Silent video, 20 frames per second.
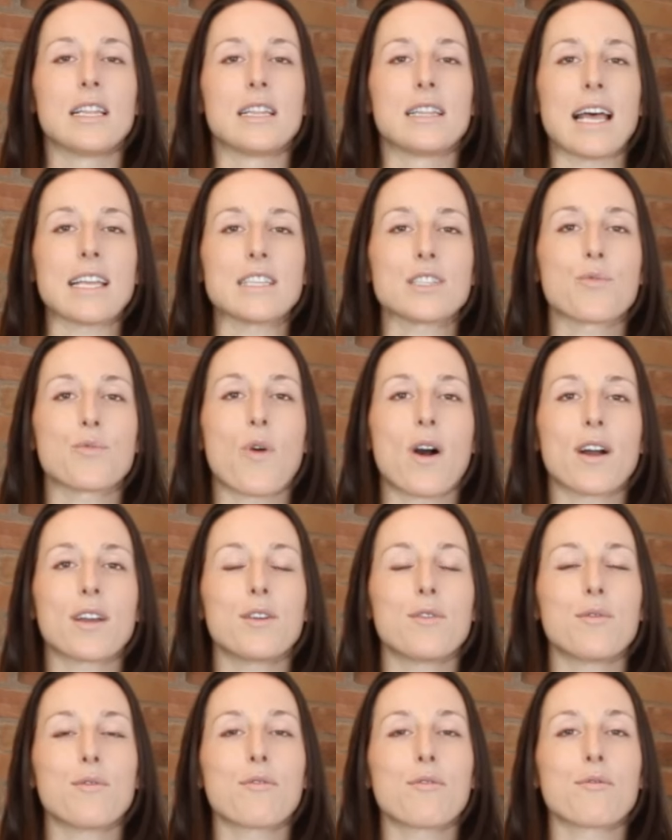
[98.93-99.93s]
Let's
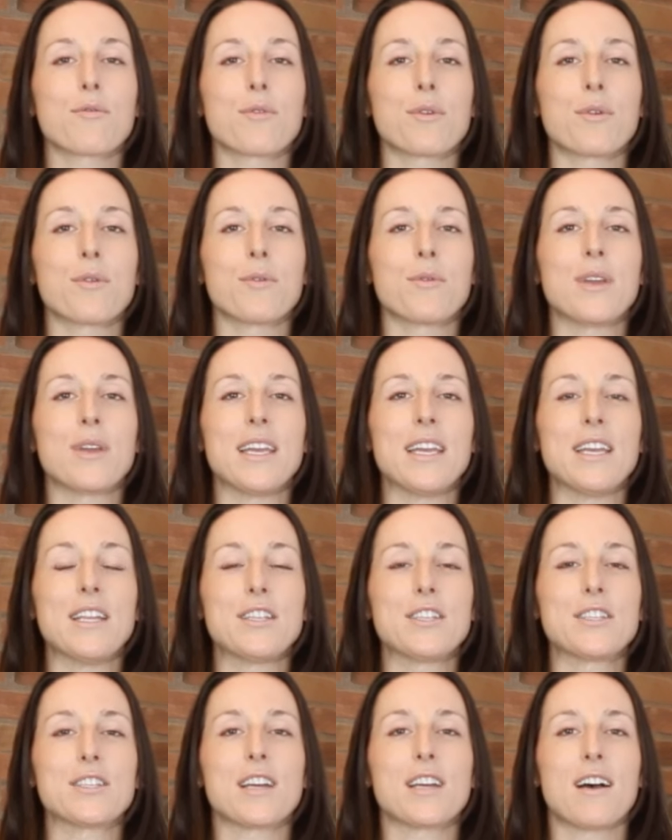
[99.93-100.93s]
walk you through
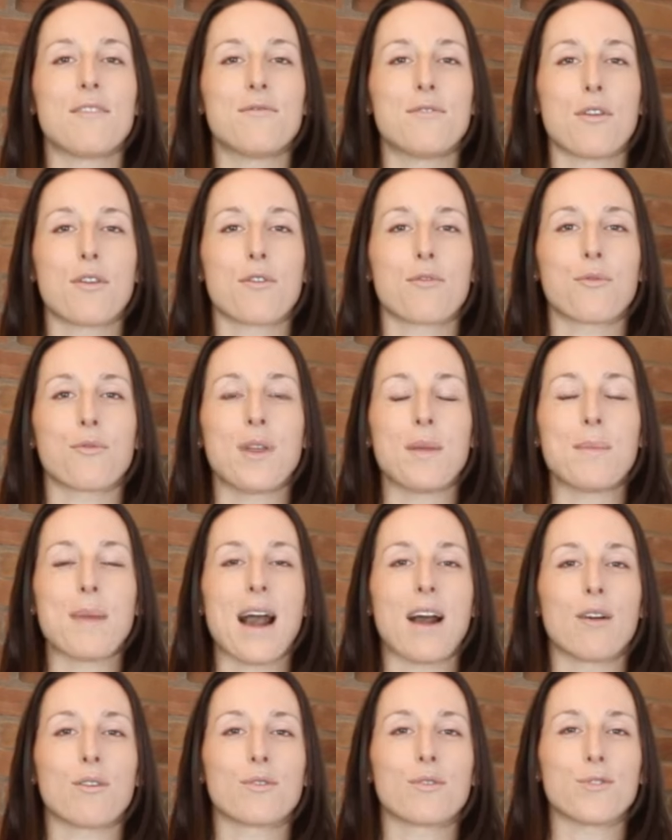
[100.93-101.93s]
each of the 3
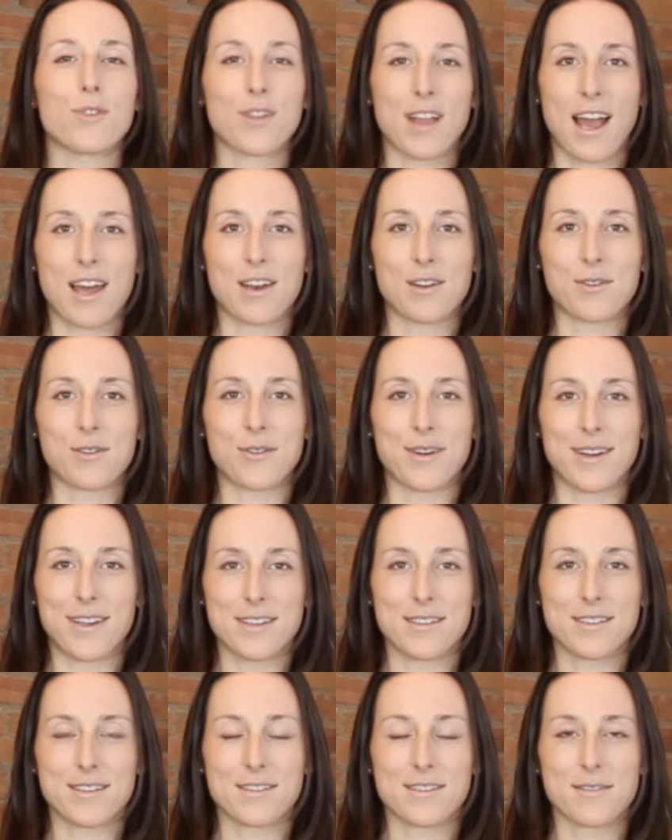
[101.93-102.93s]
powerful
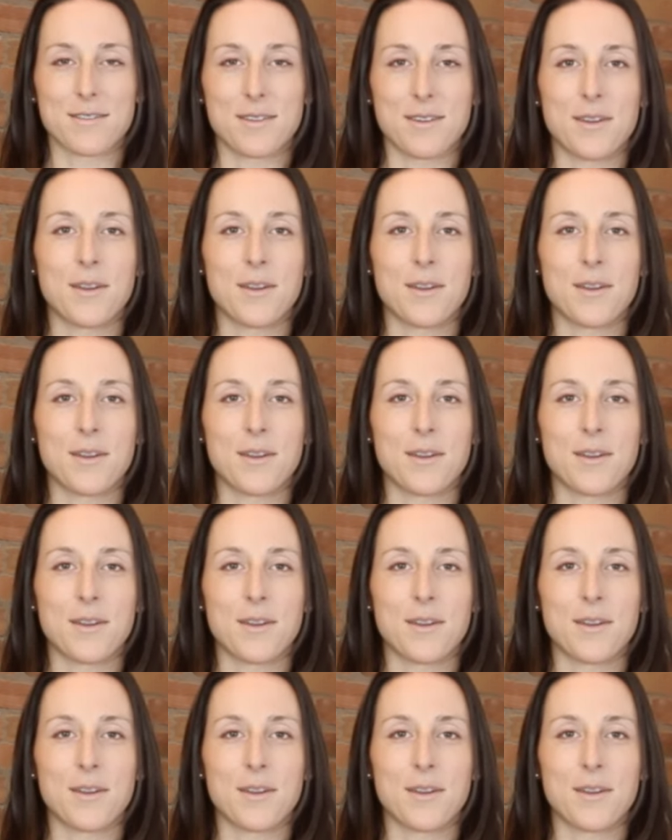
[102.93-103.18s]
categories.